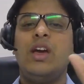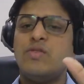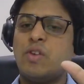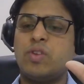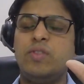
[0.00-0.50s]

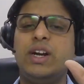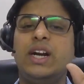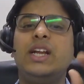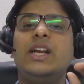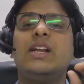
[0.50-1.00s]
Fifth one we
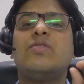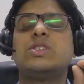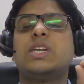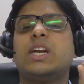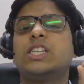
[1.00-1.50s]
did
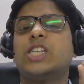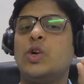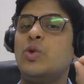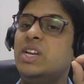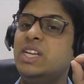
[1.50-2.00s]
was in relation
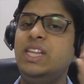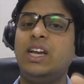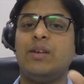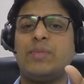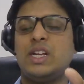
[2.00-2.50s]
to needy
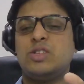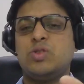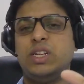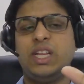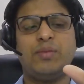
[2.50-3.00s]
company.
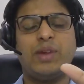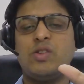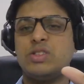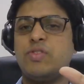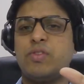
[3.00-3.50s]
So needy company
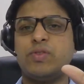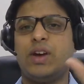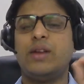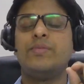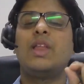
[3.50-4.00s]
was the fifth
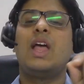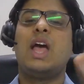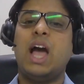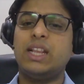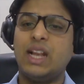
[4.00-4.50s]
one.
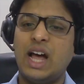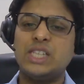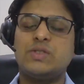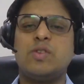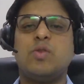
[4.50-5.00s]
And
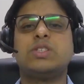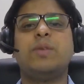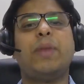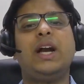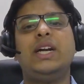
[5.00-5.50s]
last one was
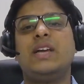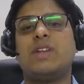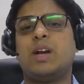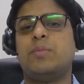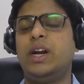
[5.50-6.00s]
the penalty. If
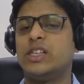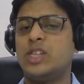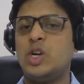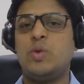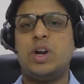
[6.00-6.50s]
the company doesn't do it,